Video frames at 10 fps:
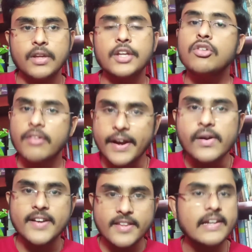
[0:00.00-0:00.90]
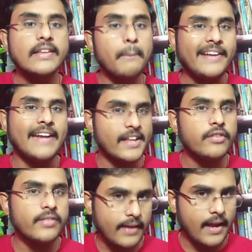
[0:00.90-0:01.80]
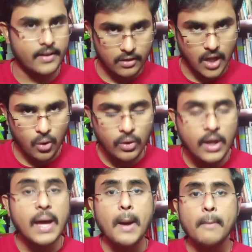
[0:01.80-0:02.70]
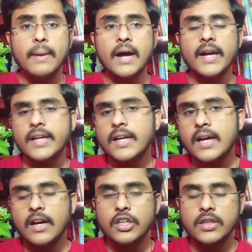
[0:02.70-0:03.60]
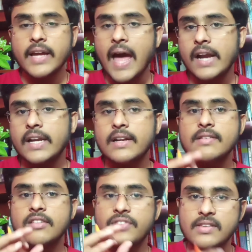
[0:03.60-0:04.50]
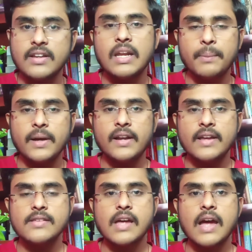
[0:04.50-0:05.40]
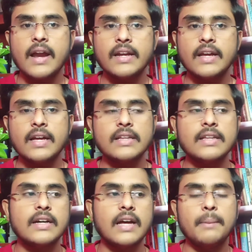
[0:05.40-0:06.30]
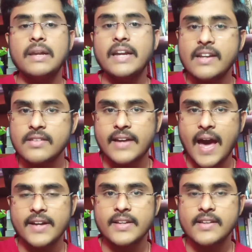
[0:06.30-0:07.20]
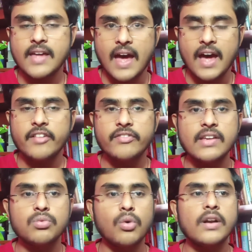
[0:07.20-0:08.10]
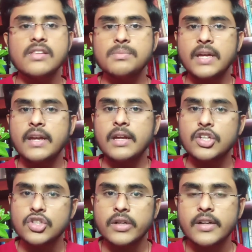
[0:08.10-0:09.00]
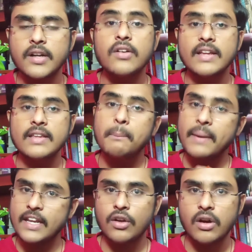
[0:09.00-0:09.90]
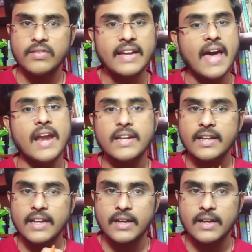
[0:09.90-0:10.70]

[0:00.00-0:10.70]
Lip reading: You try to understand the mentality of the character now, but the character's physical appearance and the abilities the characters have is what is being jotted down in the beginning of the character